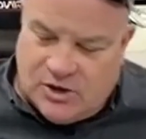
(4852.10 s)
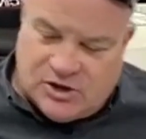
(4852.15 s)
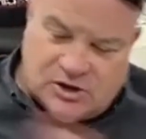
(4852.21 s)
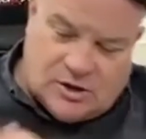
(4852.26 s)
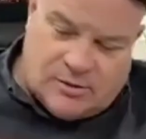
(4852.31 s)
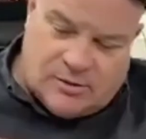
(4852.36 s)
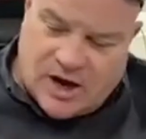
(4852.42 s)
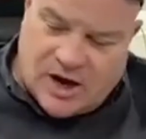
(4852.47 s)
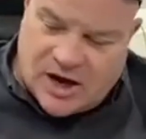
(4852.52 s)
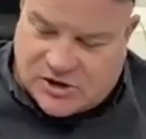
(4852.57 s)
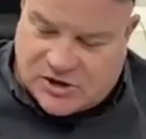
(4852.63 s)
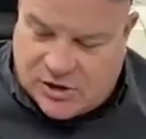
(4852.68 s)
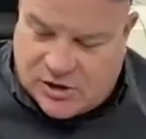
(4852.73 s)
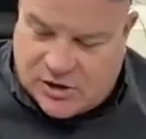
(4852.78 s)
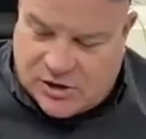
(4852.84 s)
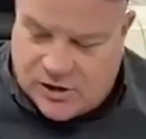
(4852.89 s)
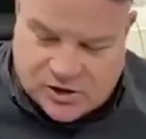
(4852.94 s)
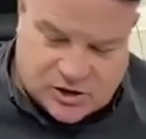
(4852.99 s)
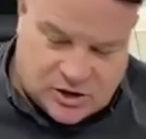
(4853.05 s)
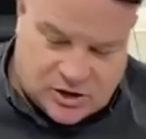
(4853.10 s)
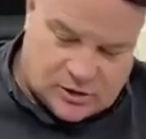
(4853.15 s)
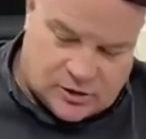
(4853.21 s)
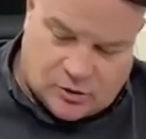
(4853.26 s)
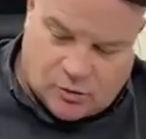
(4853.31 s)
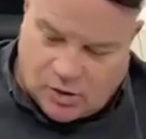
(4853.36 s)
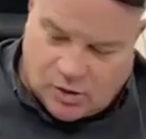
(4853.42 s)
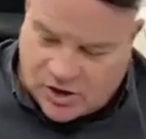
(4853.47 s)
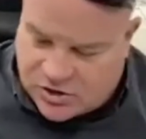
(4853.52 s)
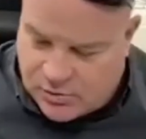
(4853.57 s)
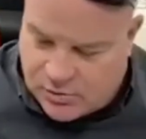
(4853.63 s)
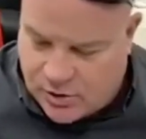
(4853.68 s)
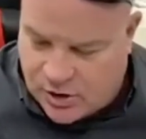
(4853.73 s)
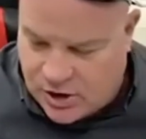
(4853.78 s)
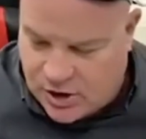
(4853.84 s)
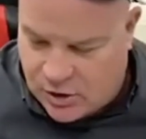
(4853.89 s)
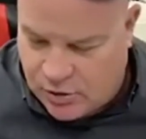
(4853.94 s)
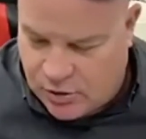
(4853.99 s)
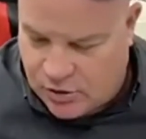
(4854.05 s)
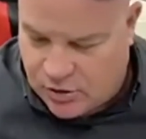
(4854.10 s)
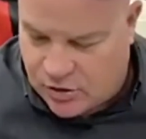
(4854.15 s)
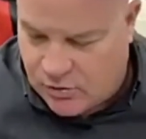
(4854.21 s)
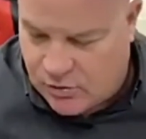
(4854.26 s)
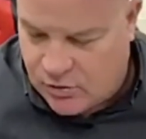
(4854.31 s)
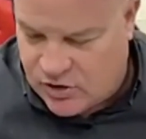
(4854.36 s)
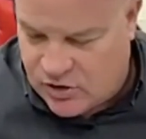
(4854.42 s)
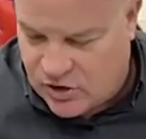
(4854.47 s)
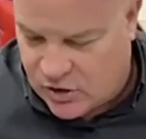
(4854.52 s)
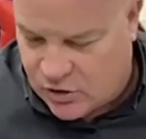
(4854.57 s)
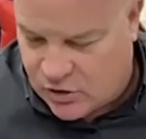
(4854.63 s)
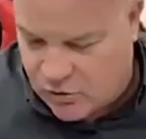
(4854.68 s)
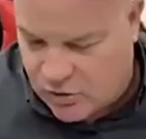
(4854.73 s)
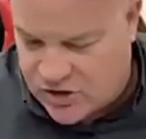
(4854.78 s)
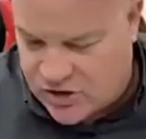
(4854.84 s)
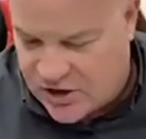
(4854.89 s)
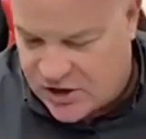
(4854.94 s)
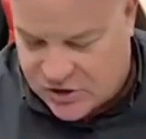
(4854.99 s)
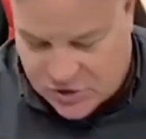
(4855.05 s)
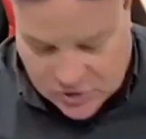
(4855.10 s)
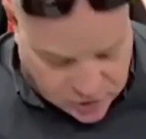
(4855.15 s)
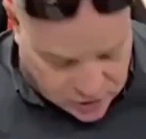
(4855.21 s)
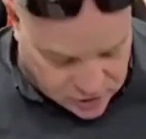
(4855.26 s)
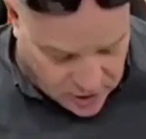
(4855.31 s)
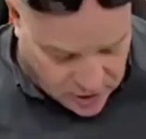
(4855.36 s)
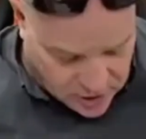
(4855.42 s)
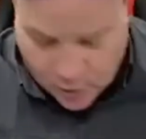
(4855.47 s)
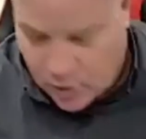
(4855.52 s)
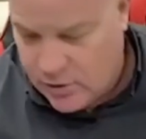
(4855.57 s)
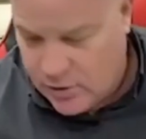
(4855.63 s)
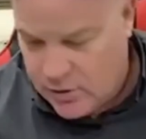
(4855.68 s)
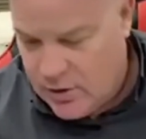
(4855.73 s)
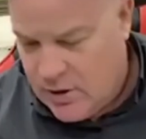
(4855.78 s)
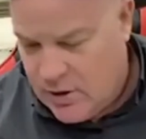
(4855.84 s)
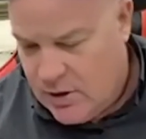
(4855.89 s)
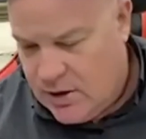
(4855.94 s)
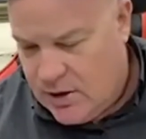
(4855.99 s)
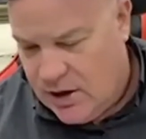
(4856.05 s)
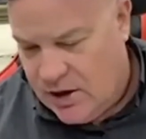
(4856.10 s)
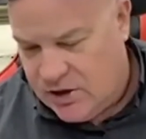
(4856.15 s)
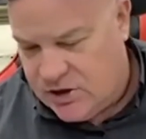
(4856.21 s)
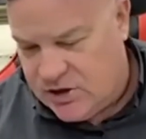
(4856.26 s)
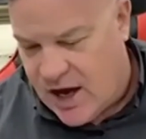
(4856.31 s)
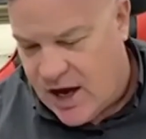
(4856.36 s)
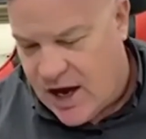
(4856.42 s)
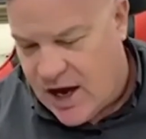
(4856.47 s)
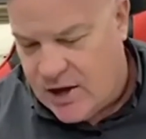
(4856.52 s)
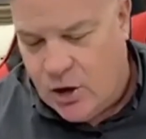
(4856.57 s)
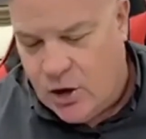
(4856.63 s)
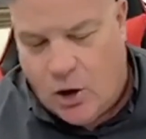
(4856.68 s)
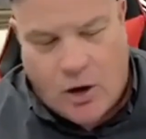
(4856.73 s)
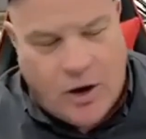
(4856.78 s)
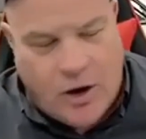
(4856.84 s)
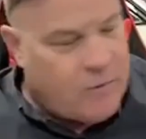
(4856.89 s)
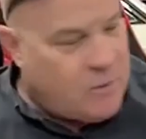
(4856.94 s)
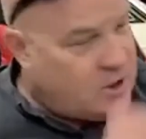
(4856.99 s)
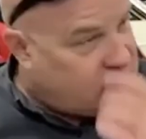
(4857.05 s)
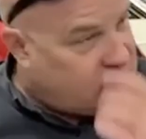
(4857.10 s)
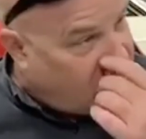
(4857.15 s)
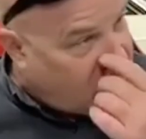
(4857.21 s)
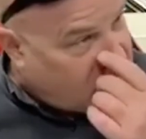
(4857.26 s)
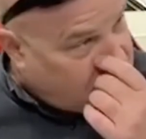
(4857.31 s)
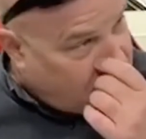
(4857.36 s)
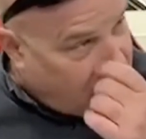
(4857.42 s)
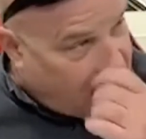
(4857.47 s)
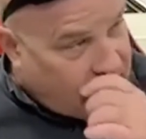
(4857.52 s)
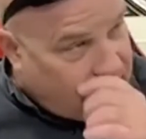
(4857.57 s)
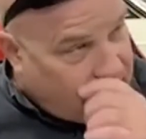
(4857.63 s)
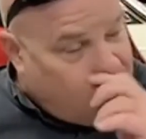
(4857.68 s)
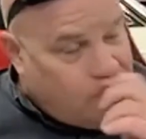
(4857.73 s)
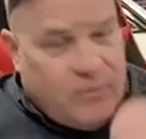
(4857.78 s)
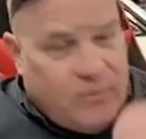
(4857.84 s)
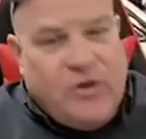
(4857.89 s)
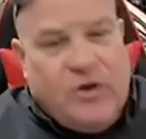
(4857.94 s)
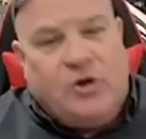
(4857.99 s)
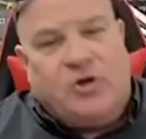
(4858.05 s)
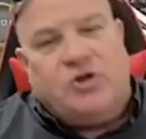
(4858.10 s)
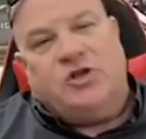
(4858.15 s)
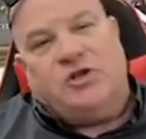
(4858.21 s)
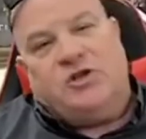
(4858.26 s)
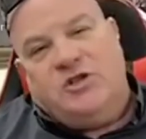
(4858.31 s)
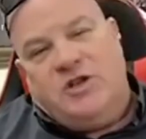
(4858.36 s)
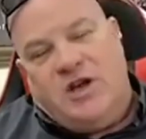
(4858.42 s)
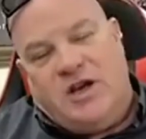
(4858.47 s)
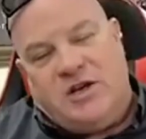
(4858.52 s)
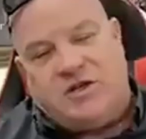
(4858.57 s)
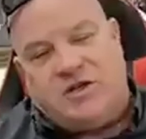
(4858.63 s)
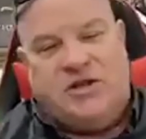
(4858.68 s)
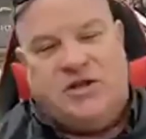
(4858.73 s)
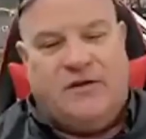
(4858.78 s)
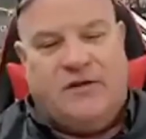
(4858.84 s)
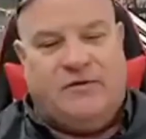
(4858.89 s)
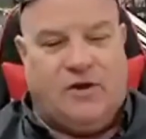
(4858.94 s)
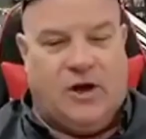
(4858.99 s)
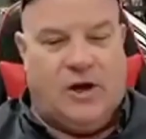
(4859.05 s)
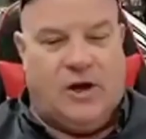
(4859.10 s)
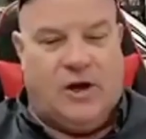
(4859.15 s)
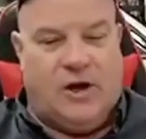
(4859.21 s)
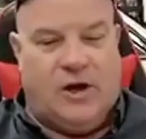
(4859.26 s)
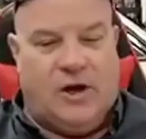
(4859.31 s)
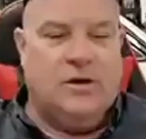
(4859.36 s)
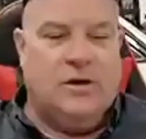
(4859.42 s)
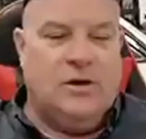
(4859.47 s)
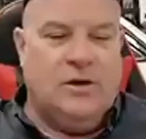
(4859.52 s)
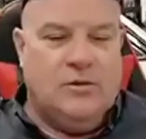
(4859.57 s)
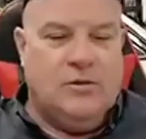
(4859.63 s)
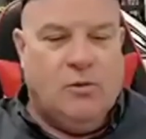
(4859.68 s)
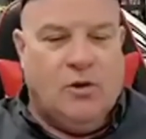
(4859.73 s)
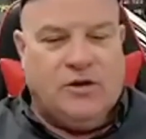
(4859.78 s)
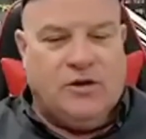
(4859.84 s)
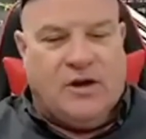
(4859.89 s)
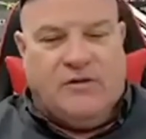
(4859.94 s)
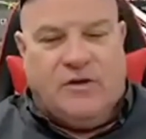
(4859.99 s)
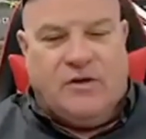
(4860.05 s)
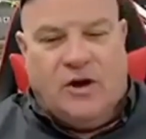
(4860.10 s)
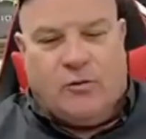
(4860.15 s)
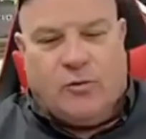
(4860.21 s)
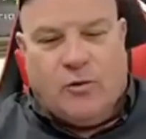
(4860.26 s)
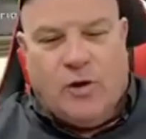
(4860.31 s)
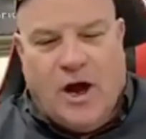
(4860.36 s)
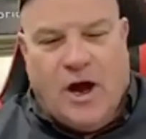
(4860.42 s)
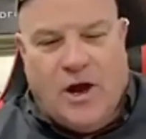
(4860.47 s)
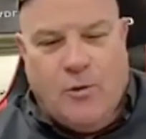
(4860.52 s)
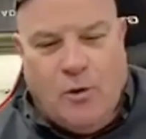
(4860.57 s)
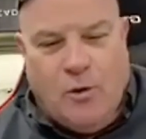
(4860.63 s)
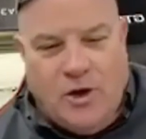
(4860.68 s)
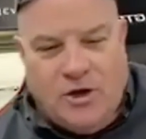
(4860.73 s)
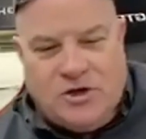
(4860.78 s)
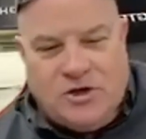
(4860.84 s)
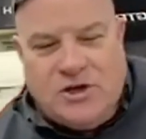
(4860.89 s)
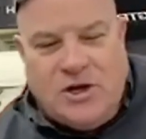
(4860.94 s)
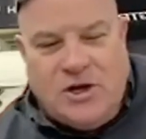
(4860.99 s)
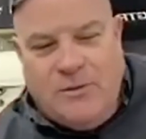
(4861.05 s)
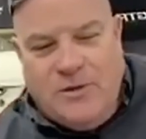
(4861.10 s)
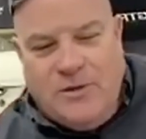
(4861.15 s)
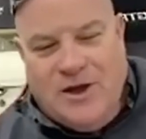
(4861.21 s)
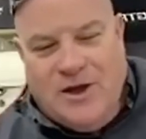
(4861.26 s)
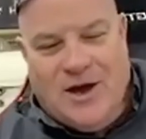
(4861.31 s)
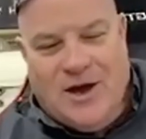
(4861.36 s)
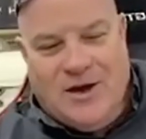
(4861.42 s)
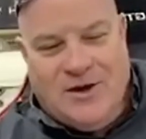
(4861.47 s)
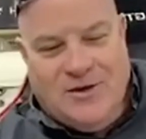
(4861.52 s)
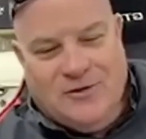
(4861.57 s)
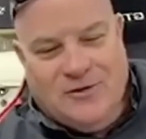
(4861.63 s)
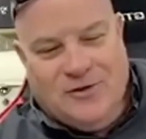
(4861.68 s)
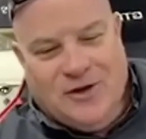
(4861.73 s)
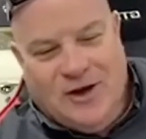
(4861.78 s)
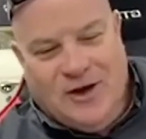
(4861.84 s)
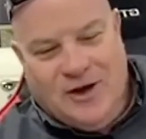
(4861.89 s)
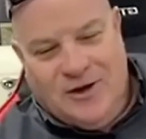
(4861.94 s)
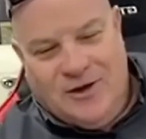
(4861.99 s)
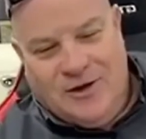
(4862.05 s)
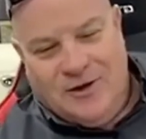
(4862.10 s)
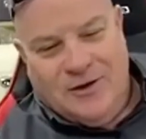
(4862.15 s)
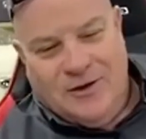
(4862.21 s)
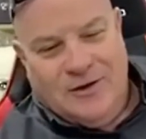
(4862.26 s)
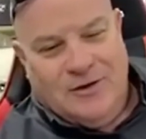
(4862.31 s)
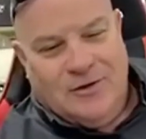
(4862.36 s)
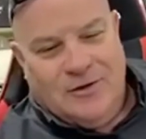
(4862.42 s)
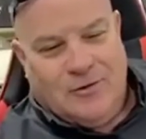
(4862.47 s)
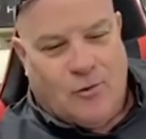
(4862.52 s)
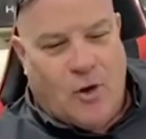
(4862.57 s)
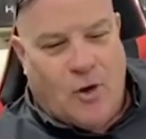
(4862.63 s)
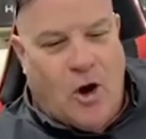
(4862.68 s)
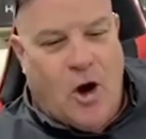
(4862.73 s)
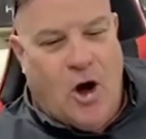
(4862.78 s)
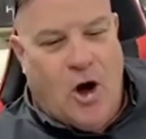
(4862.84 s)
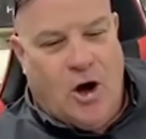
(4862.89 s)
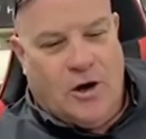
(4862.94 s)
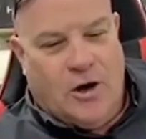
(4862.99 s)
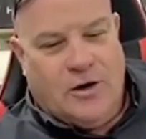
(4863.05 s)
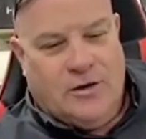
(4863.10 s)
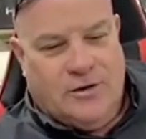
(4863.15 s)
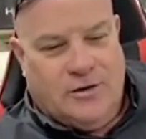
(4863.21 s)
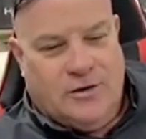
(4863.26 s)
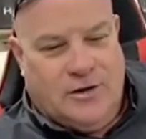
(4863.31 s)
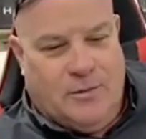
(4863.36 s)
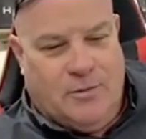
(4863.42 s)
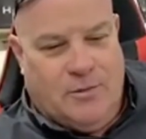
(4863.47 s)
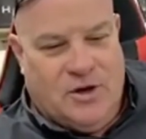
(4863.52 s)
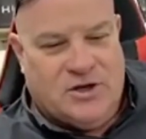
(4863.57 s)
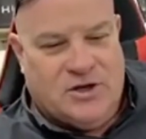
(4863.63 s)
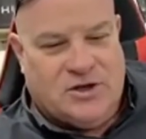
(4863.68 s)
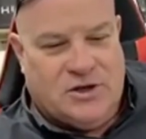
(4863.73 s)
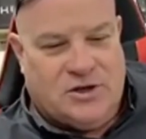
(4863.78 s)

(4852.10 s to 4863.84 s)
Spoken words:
ask you this. Another question. We're going to go into Chris asking a couple. Is that everybody talks about their successes they've done, what they've done right. What's something that you did wrong in business,